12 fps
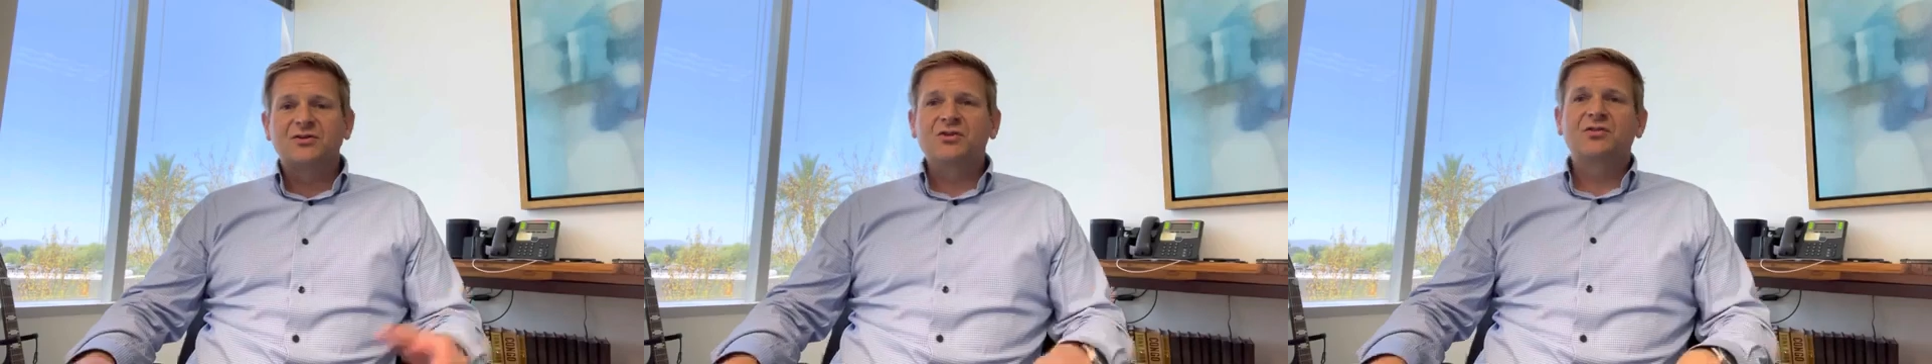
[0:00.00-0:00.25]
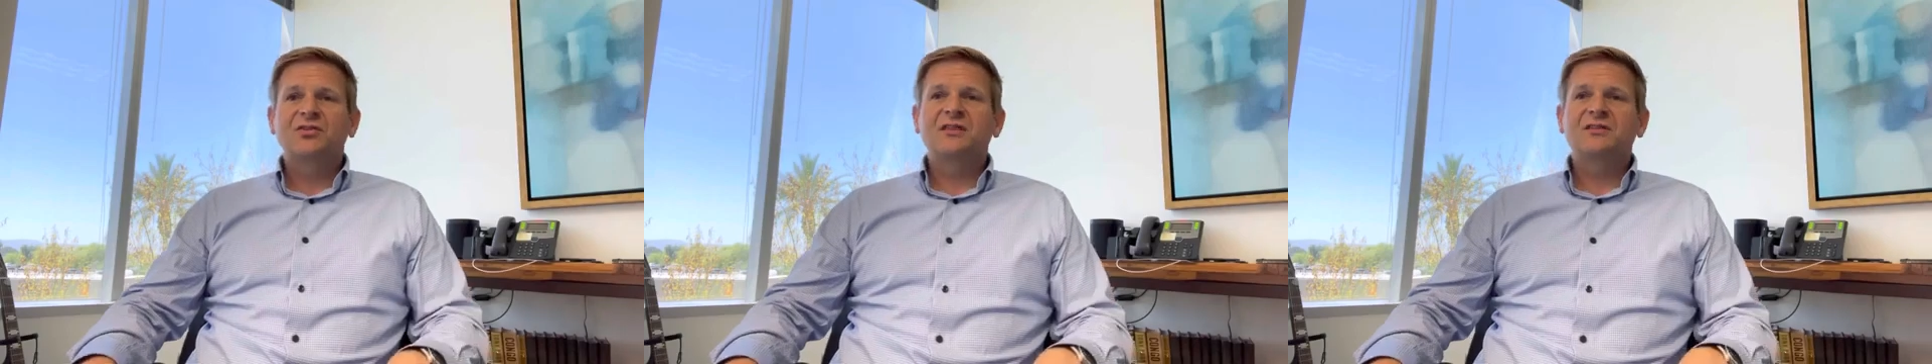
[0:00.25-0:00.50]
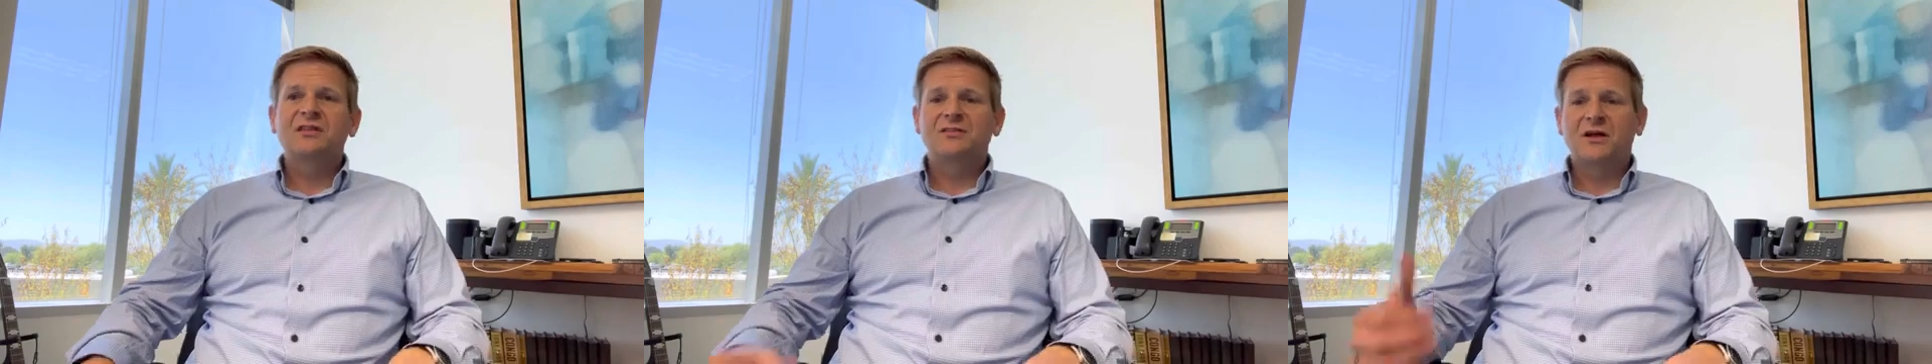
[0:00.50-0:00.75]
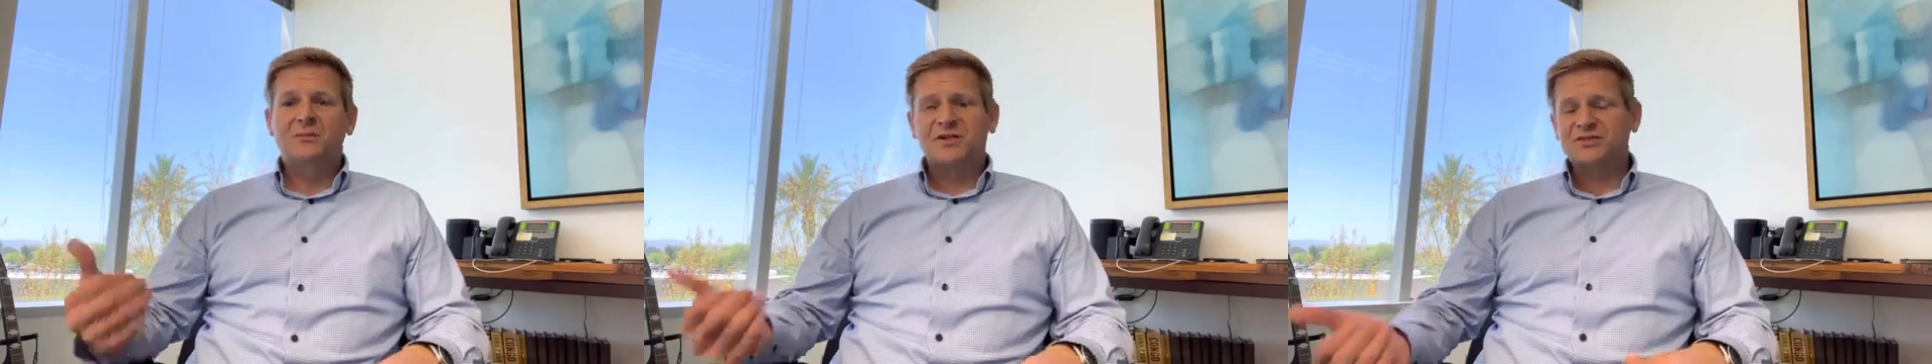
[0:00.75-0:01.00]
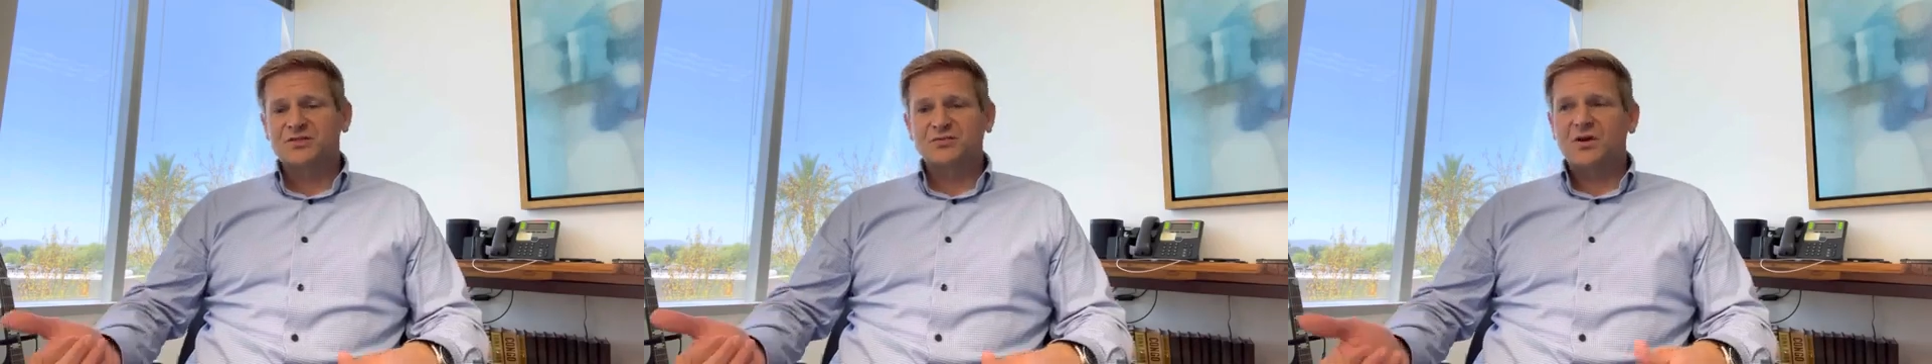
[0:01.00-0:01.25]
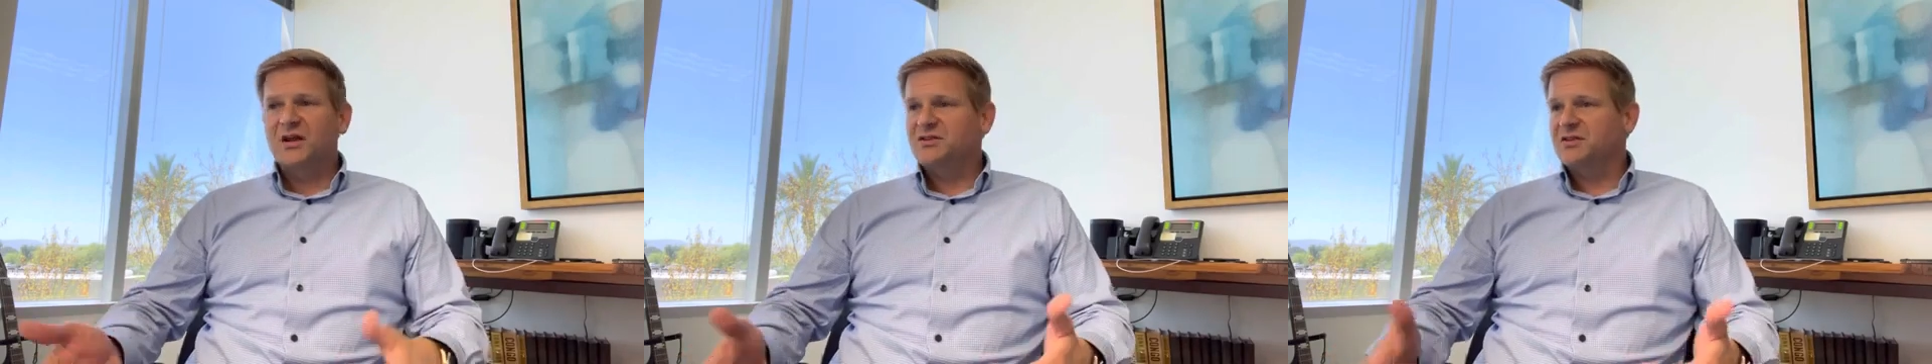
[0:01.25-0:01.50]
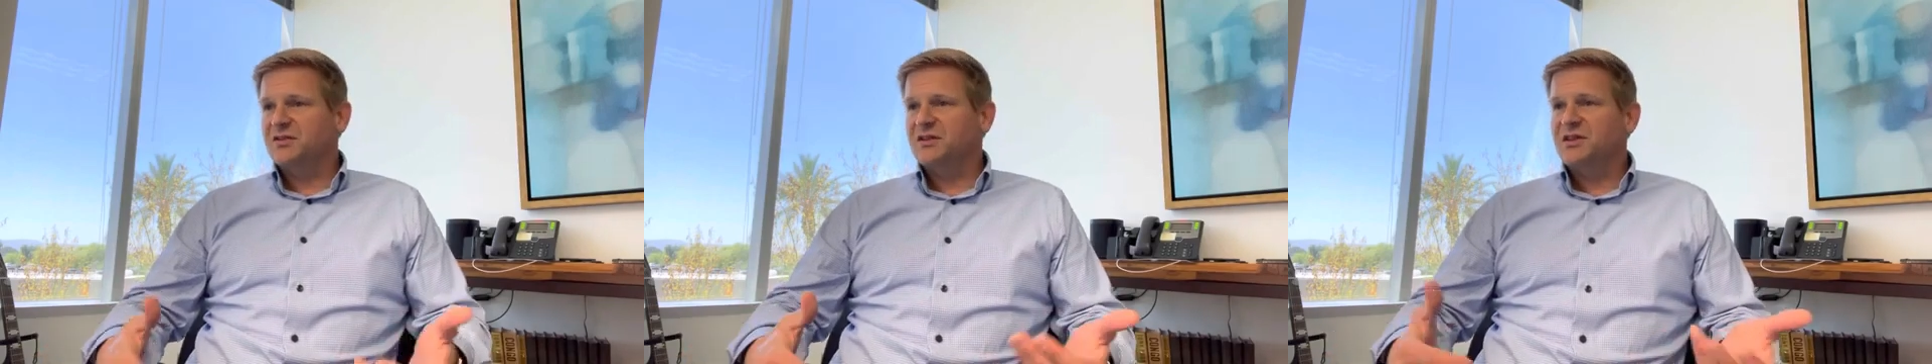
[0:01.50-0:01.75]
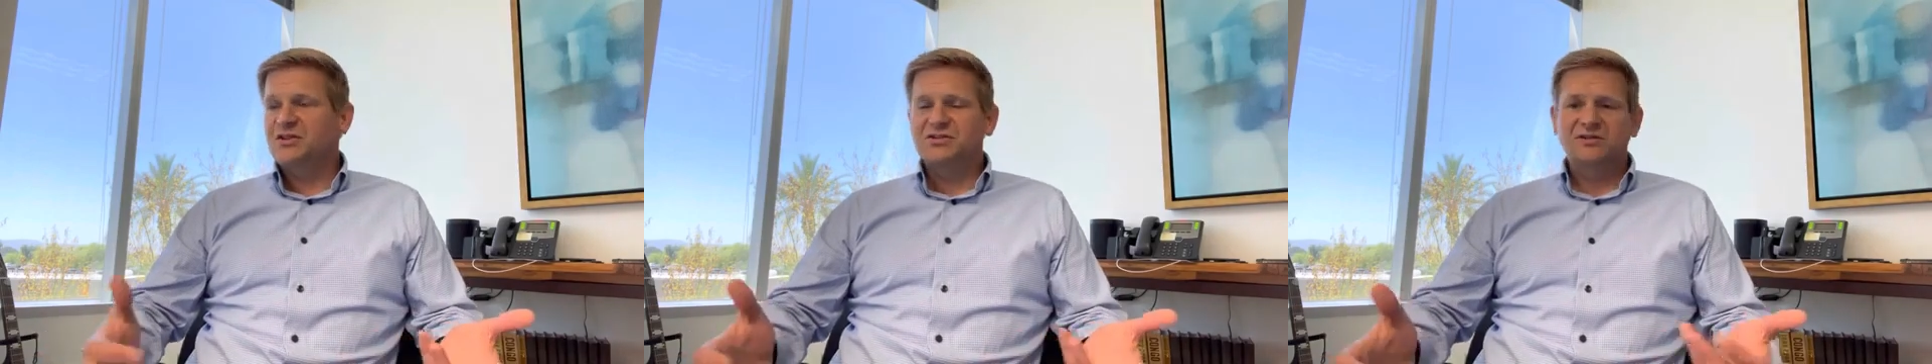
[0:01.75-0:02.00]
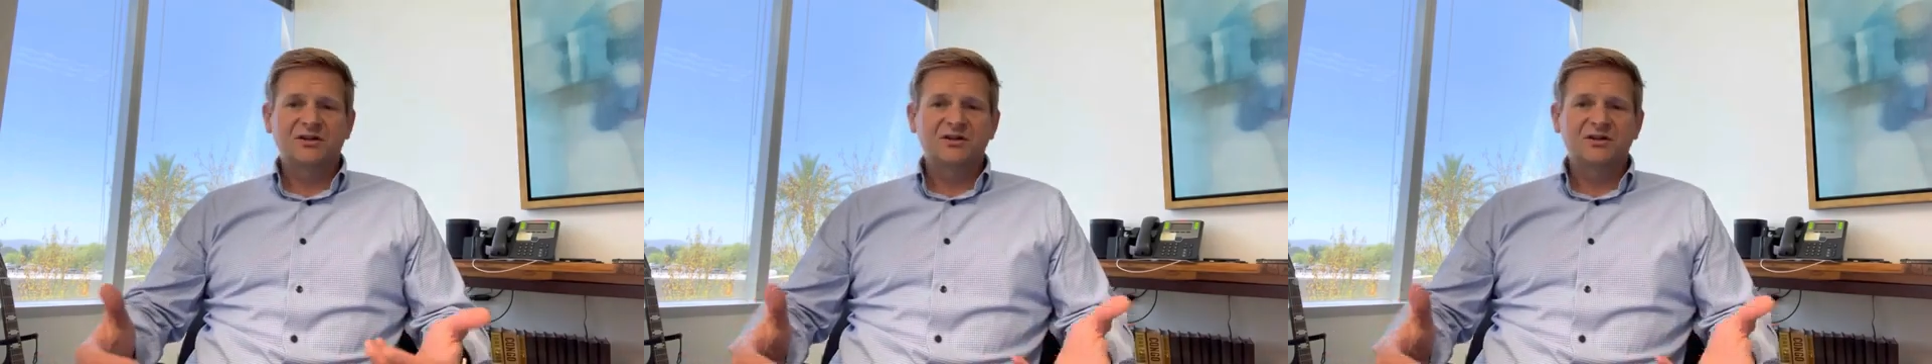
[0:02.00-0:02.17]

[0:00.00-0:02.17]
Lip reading: Do you think that Elon Musk is right? Do you think he should